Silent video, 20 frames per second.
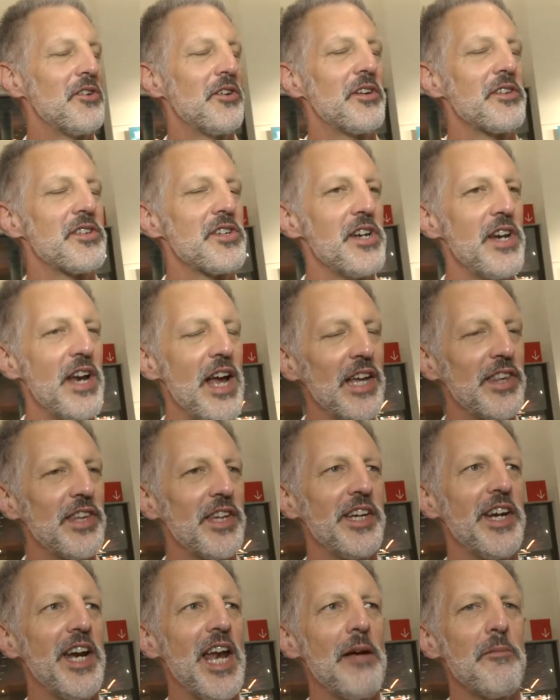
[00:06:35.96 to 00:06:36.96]
or not the
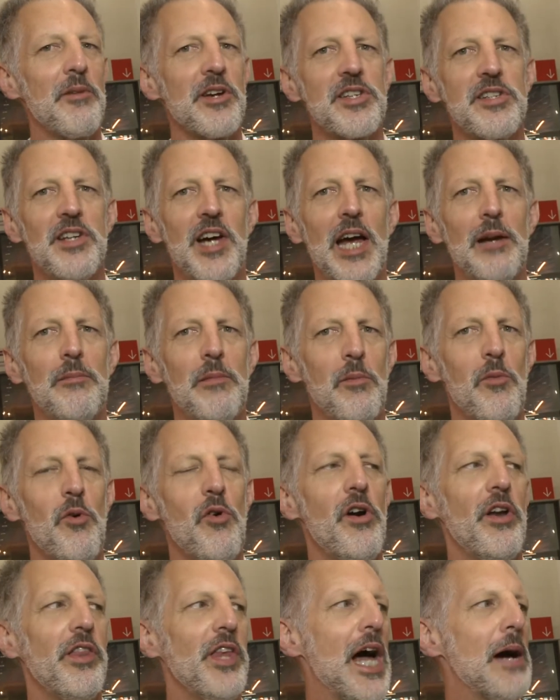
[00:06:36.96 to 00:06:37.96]
dynamic side, but
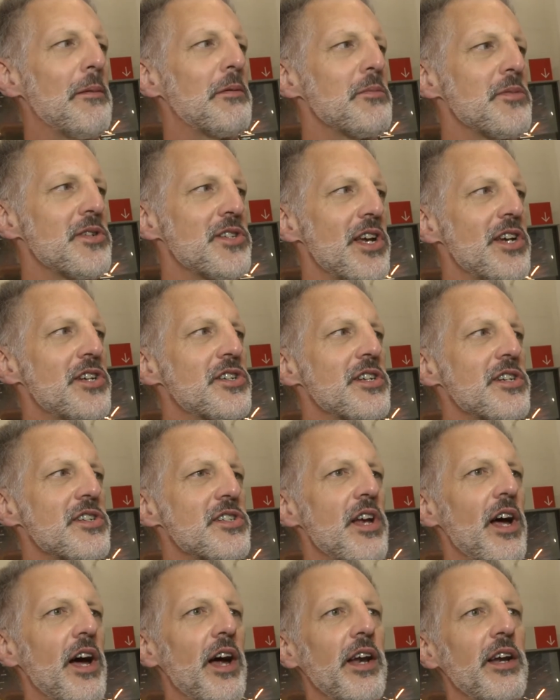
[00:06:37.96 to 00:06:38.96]
more on the optimization
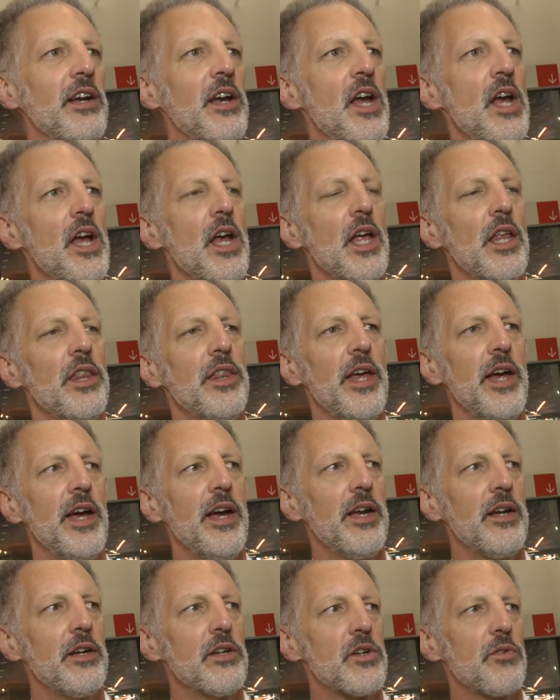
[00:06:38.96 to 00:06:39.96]
side,
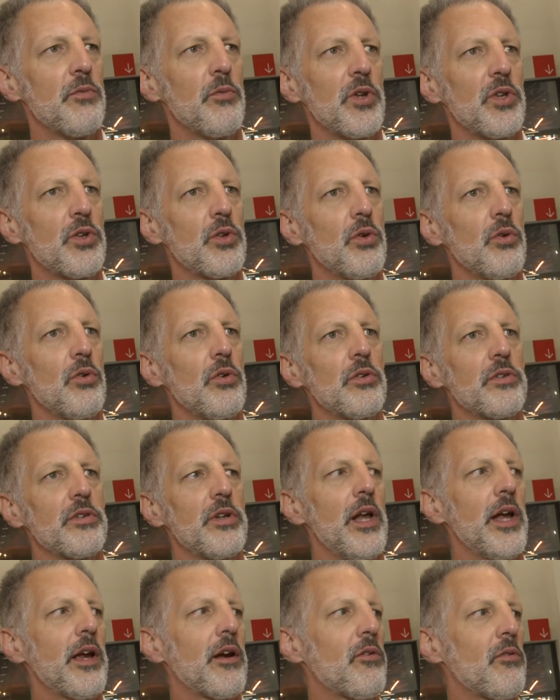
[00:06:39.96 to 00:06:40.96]
that with tools
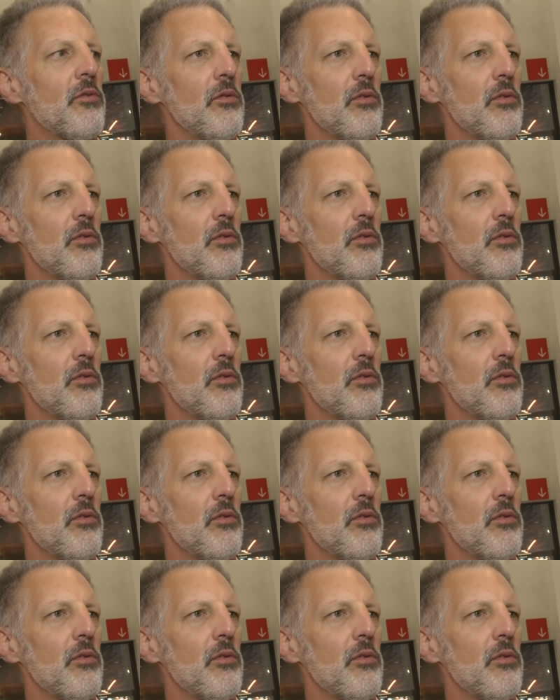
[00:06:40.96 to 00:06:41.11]
like